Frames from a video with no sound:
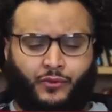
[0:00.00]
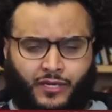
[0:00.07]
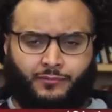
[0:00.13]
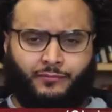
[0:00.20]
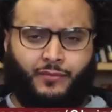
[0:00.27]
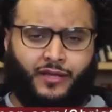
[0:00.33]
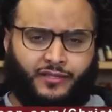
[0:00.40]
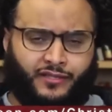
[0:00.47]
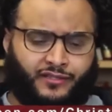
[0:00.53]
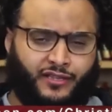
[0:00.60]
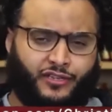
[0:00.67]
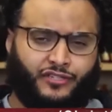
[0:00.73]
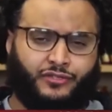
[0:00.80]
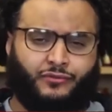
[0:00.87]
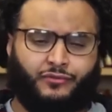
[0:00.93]
in my
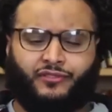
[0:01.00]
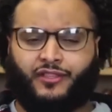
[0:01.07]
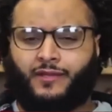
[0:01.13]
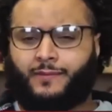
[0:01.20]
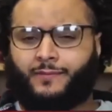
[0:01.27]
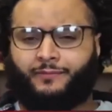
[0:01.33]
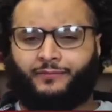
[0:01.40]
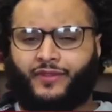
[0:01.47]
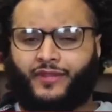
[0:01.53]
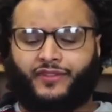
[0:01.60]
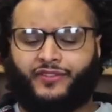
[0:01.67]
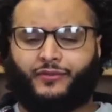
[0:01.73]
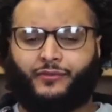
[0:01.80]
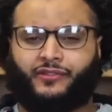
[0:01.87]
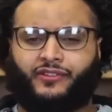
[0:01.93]
discussion with him,
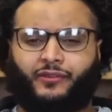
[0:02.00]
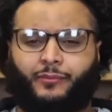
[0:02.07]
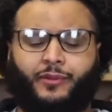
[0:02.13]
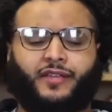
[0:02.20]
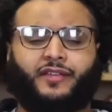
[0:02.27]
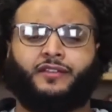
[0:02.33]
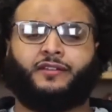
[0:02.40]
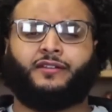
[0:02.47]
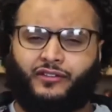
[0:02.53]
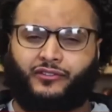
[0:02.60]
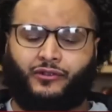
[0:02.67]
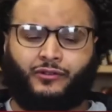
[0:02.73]
this was his opinion.